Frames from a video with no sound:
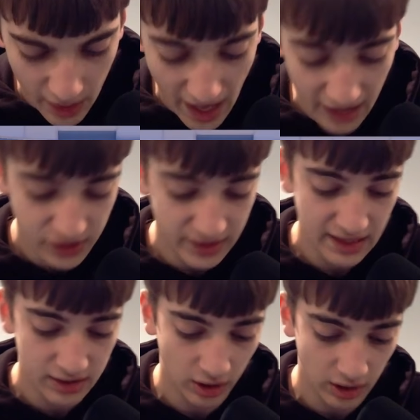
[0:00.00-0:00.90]
Actually,
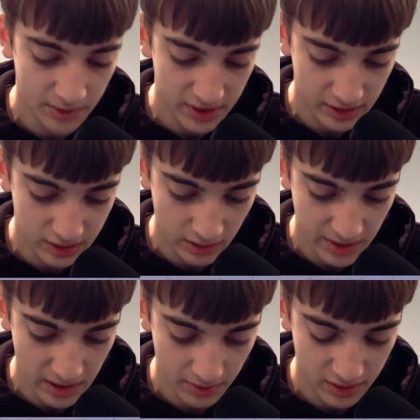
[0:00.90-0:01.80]
that Dark Goblin is going to
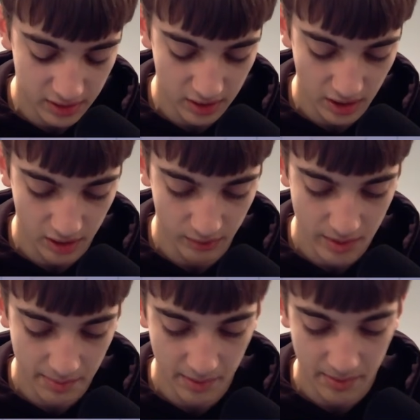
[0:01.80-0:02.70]
be able to
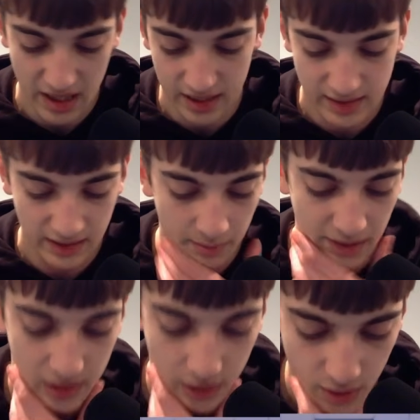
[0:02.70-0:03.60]
ramp up and take out my
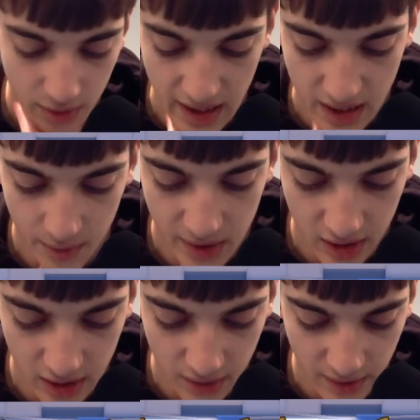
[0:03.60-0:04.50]
clone, and we are
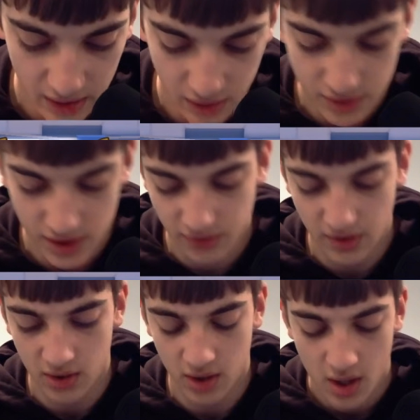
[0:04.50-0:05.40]
going to go ahead and lose this
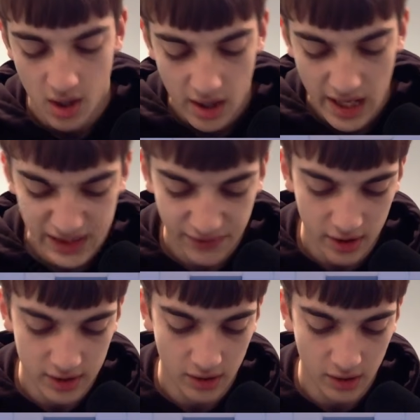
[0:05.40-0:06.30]
round. That's
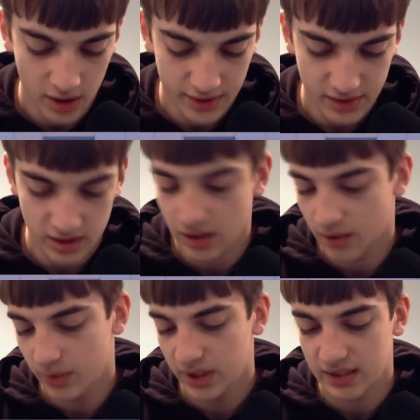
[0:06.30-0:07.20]
fine, though. Honestly,
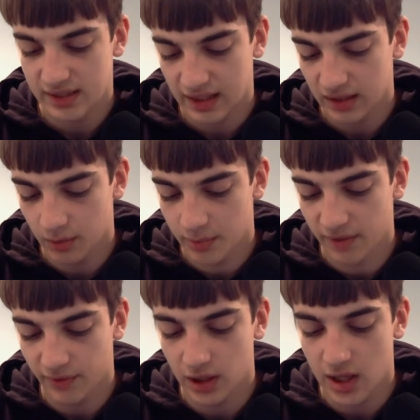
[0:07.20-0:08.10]
we can take a little bit
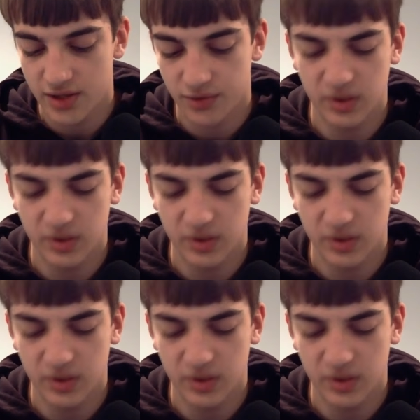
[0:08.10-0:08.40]
of a loss.